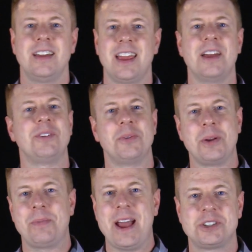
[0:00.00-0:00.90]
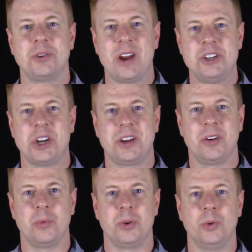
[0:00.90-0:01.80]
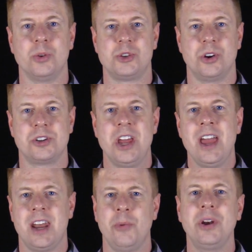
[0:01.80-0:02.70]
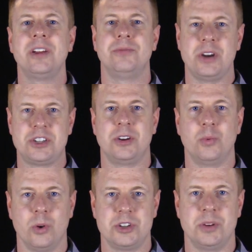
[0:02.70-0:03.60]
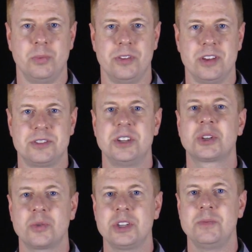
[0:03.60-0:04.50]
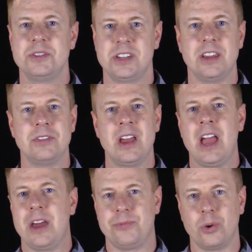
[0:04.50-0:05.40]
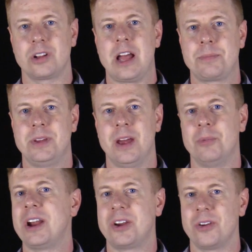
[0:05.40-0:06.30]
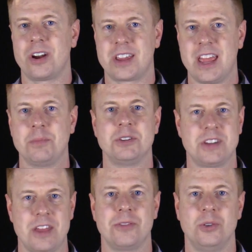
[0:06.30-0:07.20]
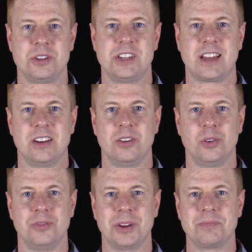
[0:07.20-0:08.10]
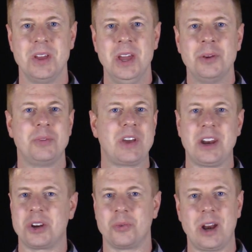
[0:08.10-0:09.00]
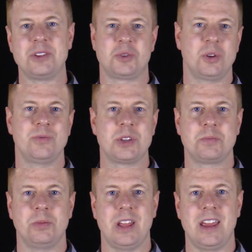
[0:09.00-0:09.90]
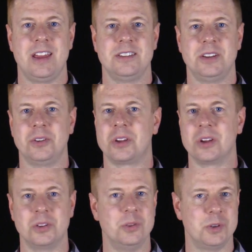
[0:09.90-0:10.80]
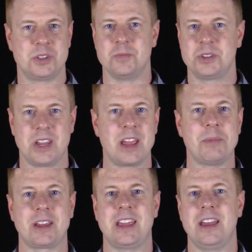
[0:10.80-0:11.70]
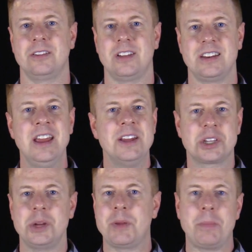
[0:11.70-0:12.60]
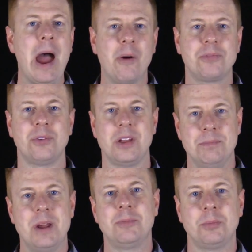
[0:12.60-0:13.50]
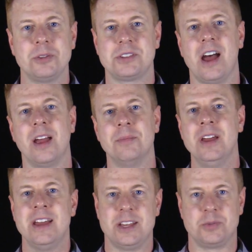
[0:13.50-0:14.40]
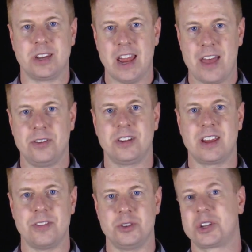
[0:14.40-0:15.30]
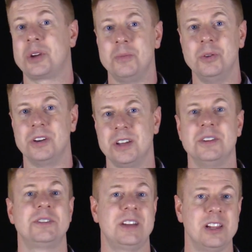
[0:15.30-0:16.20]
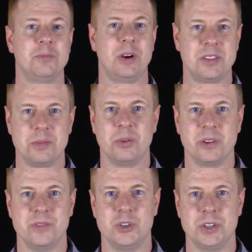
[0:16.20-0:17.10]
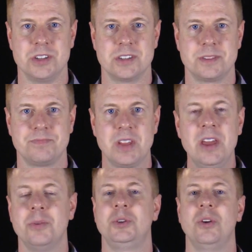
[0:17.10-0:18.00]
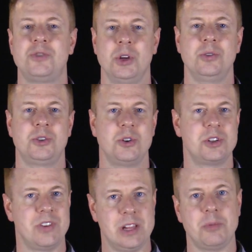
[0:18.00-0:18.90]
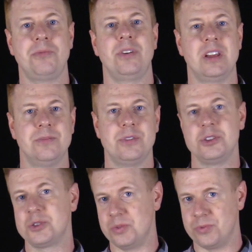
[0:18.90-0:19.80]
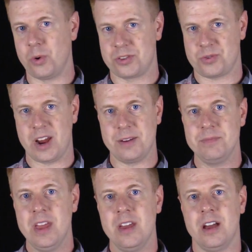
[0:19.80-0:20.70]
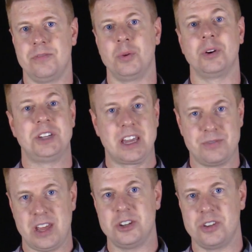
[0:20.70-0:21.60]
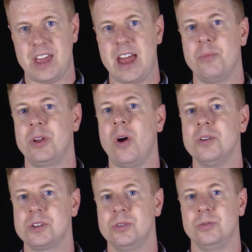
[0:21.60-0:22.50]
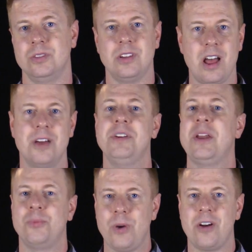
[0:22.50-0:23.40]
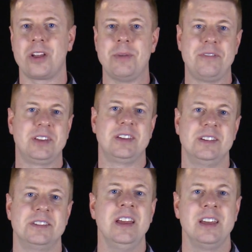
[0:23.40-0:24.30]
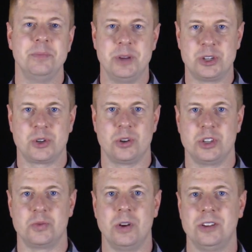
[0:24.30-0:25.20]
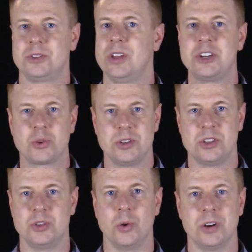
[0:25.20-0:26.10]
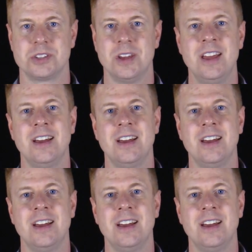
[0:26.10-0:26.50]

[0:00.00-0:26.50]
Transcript: Hey everyone, Pastor AJ here at Renewal Church, and I want to invite you to worship with us this Christmas Eve at 4 o'clock p.m. right here at our campus at 32nd in Irving. We've got a great service planned. It'll conclude with some singing by candlelight. It's going to be a powerful and memorable time as we gather together as a community to celebrate the birth of Jesus. We do have Children's Church available for infants through fourth grade if you want to take advantage of that. And we also love and welcome having kids in big church as well. So that choice is yours.